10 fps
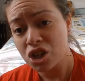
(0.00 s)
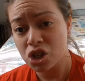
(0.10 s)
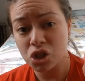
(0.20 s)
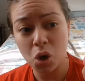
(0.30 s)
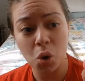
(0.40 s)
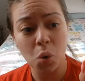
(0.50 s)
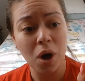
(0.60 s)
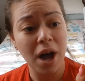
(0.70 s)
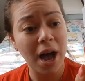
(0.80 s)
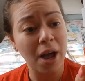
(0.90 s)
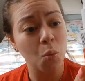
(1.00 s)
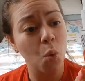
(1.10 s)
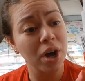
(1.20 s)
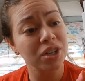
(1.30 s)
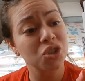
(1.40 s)
so I
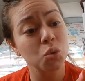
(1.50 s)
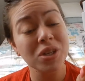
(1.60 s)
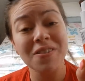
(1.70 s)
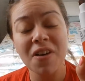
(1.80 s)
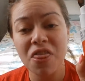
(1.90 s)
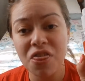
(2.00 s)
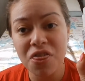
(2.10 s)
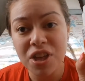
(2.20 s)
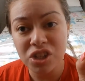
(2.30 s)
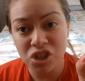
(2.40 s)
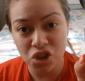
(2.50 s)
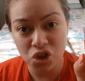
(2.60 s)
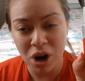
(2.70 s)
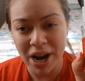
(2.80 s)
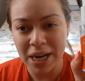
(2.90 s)
wanted to give this a try.